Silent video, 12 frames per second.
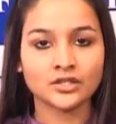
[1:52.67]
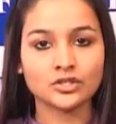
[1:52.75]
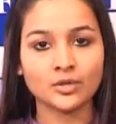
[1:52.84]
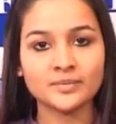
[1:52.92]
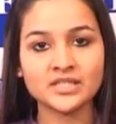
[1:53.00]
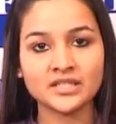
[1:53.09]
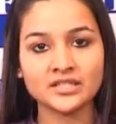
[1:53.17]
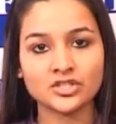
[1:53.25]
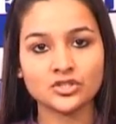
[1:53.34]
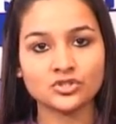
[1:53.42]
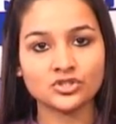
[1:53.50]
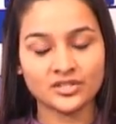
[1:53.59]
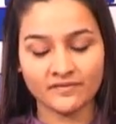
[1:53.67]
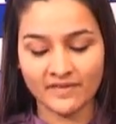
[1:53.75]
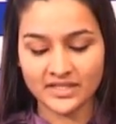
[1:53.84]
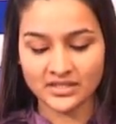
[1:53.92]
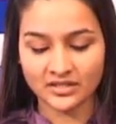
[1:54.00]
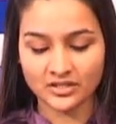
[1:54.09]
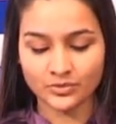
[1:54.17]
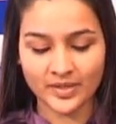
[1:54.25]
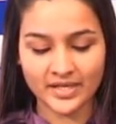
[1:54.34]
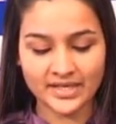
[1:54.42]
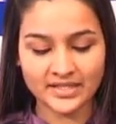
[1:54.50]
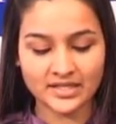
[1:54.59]
The domestic institutional investors
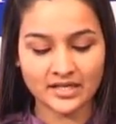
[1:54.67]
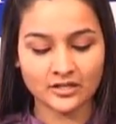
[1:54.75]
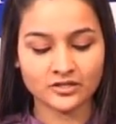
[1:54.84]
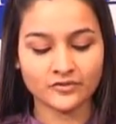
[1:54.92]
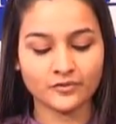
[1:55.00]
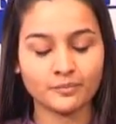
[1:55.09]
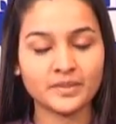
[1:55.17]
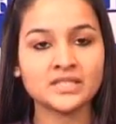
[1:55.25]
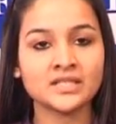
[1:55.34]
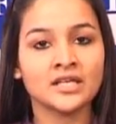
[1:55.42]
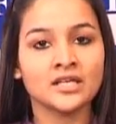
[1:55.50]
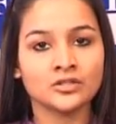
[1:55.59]
were net sellers of Rs